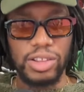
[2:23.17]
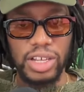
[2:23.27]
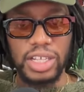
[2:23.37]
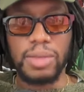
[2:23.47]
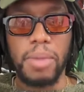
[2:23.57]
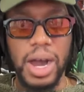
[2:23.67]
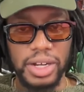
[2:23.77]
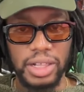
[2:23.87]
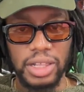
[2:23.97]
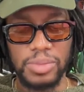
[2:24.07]
And you look at the
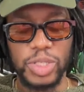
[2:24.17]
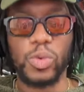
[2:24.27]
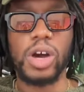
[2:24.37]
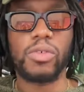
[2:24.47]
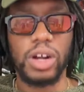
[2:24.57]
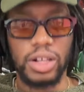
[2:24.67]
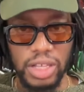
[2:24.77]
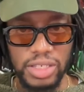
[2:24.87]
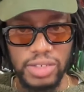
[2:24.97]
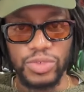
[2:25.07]
modern clubs, the well-run
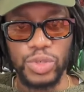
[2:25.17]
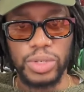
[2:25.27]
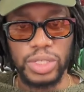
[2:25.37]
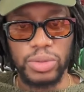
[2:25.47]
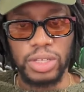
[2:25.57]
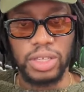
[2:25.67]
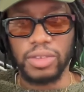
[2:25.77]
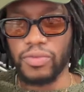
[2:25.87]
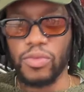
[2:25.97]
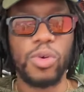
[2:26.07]
clubs of
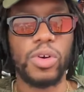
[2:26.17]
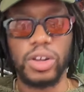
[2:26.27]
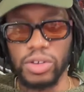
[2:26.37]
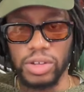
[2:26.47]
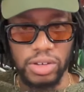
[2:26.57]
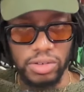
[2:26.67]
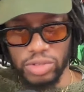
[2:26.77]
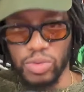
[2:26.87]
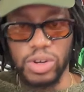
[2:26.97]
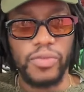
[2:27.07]
2024 and all the
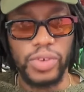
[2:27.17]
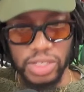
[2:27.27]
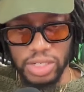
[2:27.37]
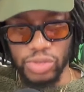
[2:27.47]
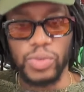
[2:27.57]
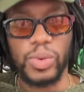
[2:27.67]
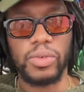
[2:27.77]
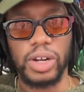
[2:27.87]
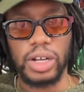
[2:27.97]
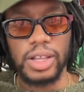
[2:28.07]
21st century
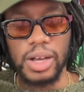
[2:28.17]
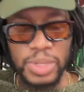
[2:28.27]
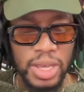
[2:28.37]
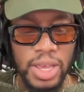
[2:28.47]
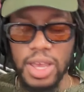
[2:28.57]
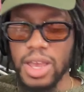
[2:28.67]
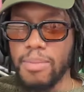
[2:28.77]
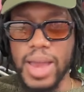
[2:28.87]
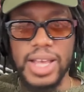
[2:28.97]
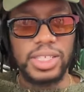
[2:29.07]
well-run clubs,
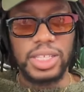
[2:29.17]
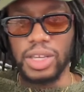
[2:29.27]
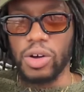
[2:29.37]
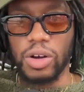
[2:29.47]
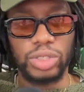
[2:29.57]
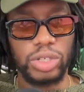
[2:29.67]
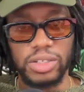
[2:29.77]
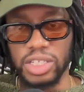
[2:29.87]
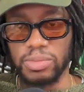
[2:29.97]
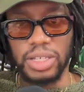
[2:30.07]
Man City, all
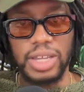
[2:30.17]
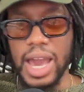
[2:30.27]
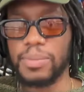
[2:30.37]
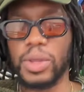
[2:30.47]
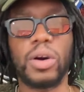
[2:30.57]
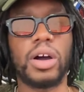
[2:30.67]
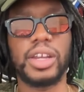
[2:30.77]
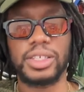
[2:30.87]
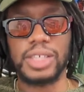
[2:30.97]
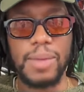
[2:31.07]
charges be damned, are
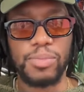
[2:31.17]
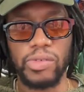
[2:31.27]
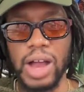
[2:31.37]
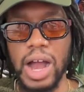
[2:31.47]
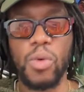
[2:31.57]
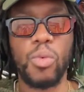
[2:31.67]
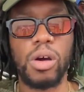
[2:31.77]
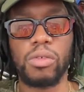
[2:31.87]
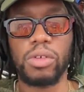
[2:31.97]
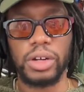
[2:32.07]
an example of how
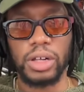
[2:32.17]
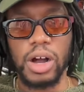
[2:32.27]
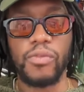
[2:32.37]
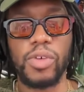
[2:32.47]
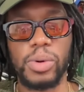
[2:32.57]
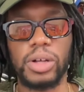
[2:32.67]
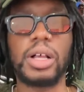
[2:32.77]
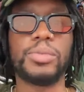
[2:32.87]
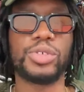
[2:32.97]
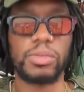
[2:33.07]
well-run a football
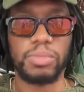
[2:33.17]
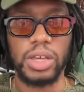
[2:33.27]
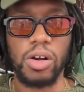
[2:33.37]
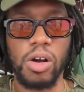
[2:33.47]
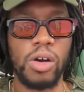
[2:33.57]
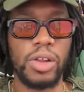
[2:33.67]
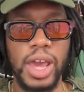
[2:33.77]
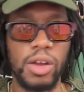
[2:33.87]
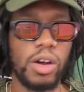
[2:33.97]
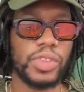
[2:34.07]
club should be on
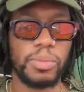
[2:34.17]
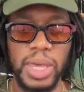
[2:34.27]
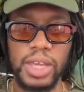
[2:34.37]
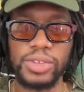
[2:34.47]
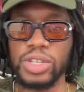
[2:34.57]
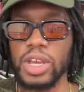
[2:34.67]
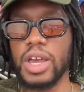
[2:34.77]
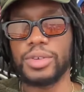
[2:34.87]
and off the pitch.